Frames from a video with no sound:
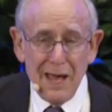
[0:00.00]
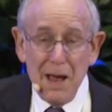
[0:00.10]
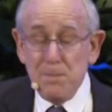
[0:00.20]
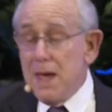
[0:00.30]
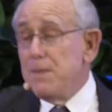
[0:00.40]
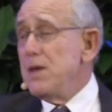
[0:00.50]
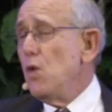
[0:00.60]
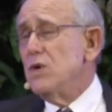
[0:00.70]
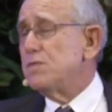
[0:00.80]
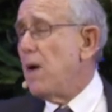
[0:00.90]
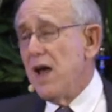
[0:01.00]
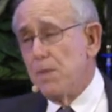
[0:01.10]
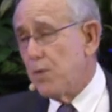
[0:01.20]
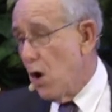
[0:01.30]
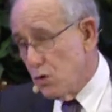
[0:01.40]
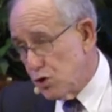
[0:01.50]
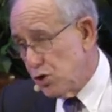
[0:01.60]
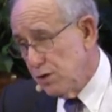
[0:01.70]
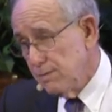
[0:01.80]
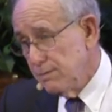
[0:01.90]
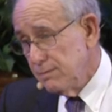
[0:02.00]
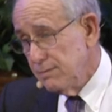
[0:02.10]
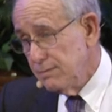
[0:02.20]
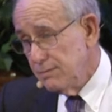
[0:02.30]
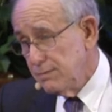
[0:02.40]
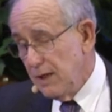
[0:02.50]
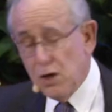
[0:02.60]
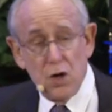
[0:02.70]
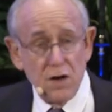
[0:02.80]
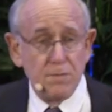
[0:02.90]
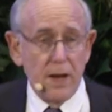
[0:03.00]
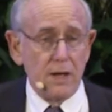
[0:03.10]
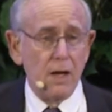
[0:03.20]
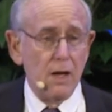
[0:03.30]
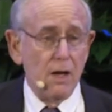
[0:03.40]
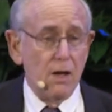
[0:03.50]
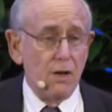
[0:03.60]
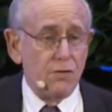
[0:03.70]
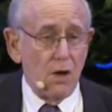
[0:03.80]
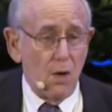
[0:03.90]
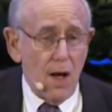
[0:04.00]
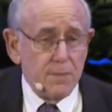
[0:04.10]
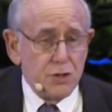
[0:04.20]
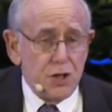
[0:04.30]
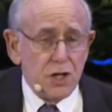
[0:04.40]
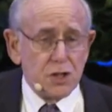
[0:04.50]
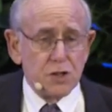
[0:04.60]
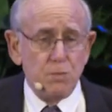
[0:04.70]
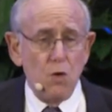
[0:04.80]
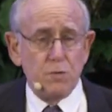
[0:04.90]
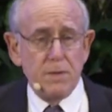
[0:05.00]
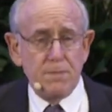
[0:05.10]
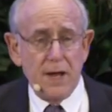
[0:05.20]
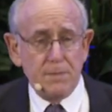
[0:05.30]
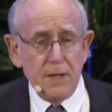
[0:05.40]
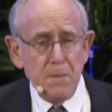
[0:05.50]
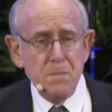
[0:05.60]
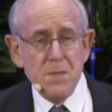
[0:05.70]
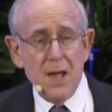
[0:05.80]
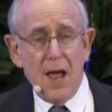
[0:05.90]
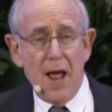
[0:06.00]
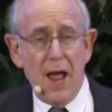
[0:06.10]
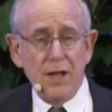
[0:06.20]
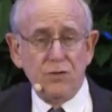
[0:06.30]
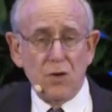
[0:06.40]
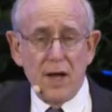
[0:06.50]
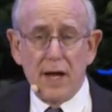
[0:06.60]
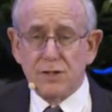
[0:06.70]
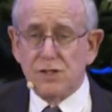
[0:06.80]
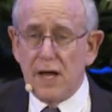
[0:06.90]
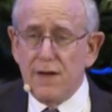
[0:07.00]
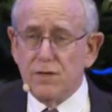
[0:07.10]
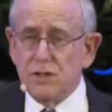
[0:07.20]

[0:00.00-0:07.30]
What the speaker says: Maybe it was my approach. It could have been. So I'm a Jesus movement baby, and so I got saved in